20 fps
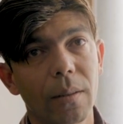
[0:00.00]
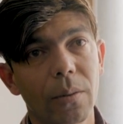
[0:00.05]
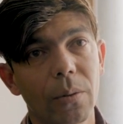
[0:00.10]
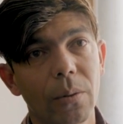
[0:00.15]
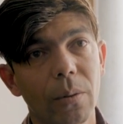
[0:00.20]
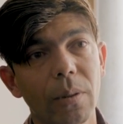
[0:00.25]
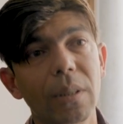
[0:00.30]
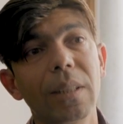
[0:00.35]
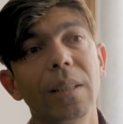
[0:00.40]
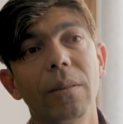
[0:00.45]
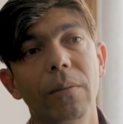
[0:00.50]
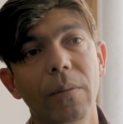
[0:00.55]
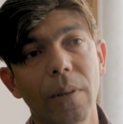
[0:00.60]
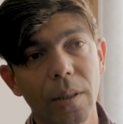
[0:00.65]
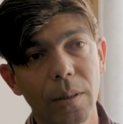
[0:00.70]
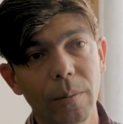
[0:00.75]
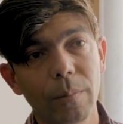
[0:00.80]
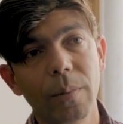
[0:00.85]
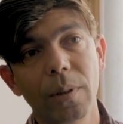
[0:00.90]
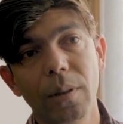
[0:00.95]
So he
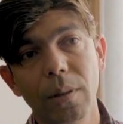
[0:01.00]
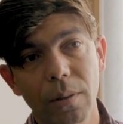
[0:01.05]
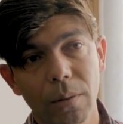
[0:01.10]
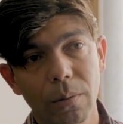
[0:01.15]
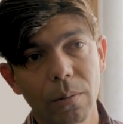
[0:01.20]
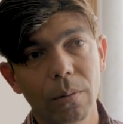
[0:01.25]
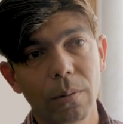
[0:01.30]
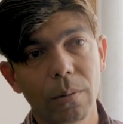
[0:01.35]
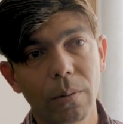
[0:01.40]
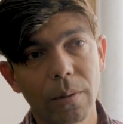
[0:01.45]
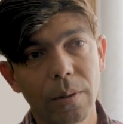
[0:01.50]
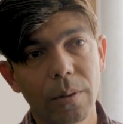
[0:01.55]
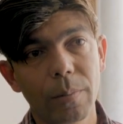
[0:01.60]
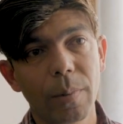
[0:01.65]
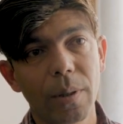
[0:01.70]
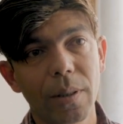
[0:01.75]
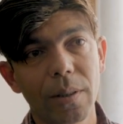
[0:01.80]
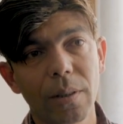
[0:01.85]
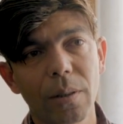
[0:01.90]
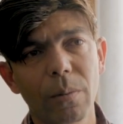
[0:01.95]
invited me to his
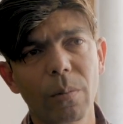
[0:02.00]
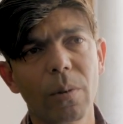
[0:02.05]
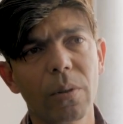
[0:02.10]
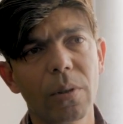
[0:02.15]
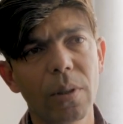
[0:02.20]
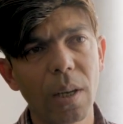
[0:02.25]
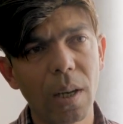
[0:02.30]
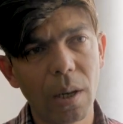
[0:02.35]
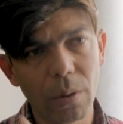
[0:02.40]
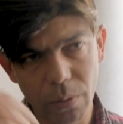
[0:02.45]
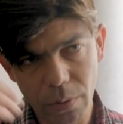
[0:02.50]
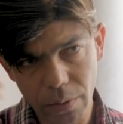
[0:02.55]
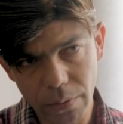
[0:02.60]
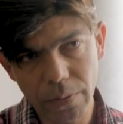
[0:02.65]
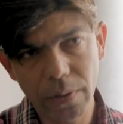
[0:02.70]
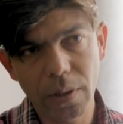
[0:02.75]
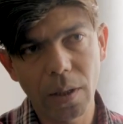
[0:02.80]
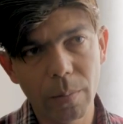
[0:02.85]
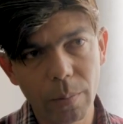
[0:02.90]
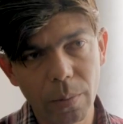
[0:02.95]
place. It was out
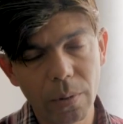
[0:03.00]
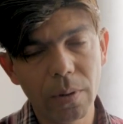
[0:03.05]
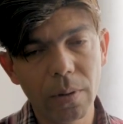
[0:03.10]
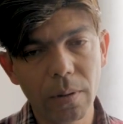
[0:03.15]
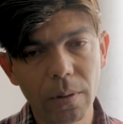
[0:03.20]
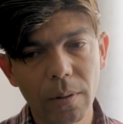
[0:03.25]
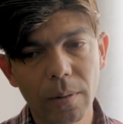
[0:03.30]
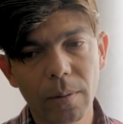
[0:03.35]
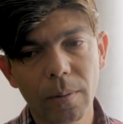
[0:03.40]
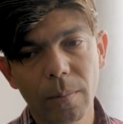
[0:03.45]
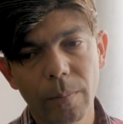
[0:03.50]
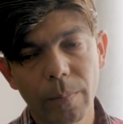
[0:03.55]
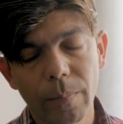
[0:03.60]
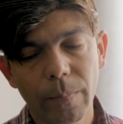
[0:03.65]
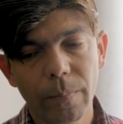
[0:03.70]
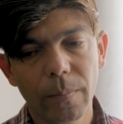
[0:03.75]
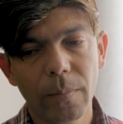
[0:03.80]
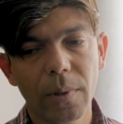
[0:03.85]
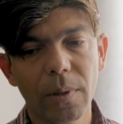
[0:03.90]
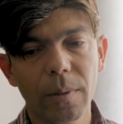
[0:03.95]
of Kabul,
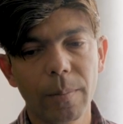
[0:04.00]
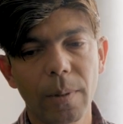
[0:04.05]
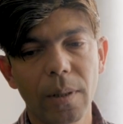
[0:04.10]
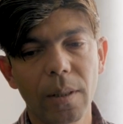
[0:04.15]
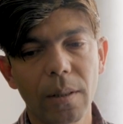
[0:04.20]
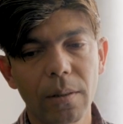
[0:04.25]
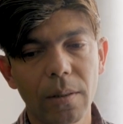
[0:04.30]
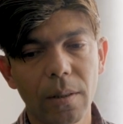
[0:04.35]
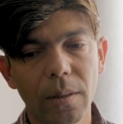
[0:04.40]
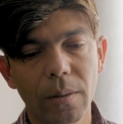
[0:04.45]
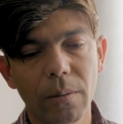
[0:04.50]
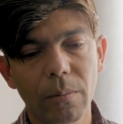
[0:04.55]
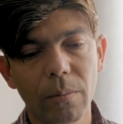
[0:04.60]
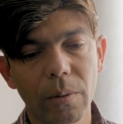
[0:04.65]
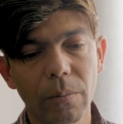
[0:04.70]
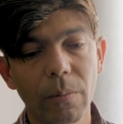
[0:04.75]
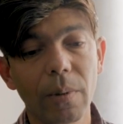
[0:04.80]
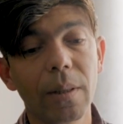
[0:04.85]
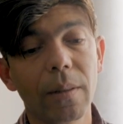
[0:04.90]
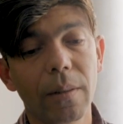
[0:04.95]
his place, and
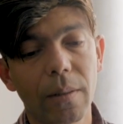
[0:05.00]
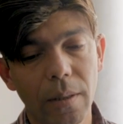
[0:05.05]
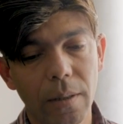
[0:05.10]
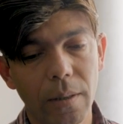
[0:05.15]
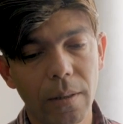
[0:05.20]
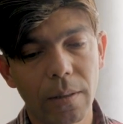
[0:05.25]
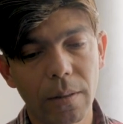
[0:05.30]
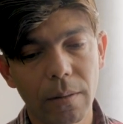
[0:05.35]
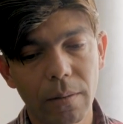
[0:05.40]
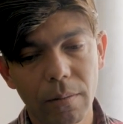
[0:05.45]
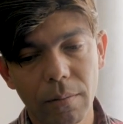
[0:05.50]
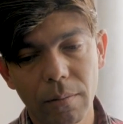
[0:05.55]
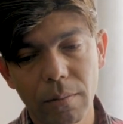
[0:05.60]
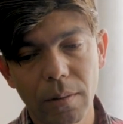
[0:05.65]
we went there.